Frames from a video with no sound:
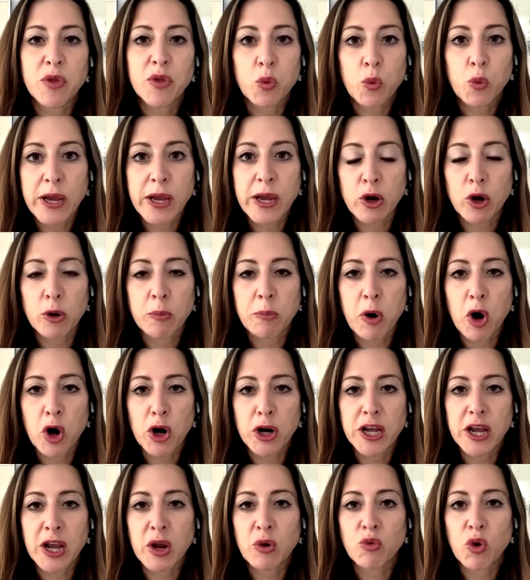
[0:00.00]
the weaker
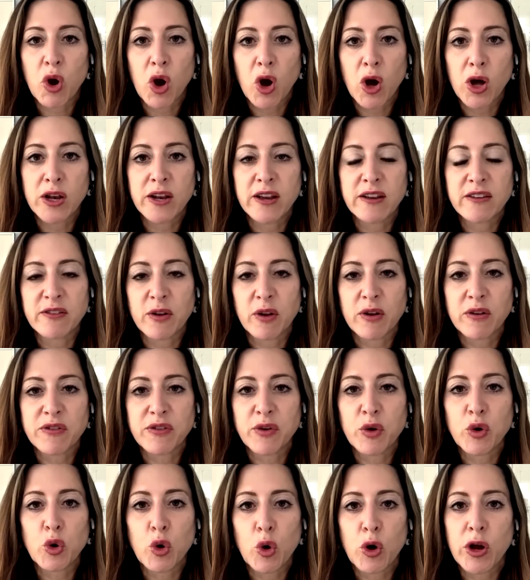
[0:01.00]
party, Iran, is
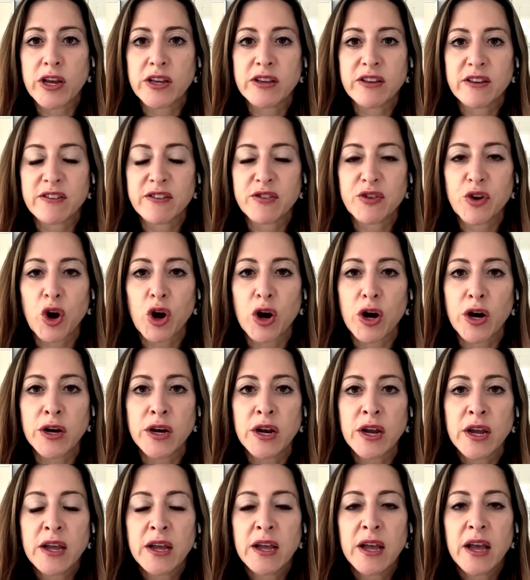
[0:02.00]
also going to
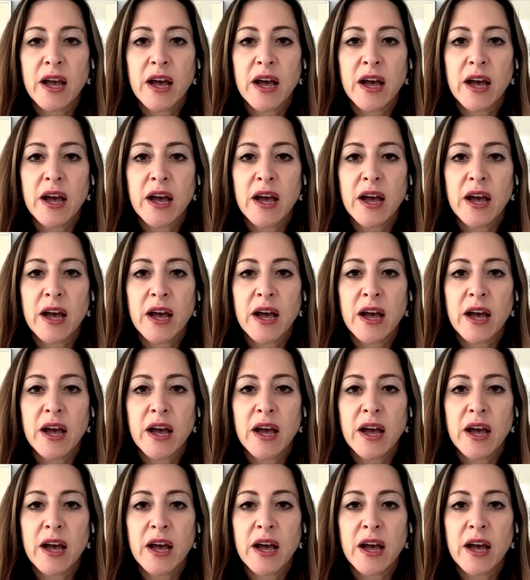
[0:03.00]
start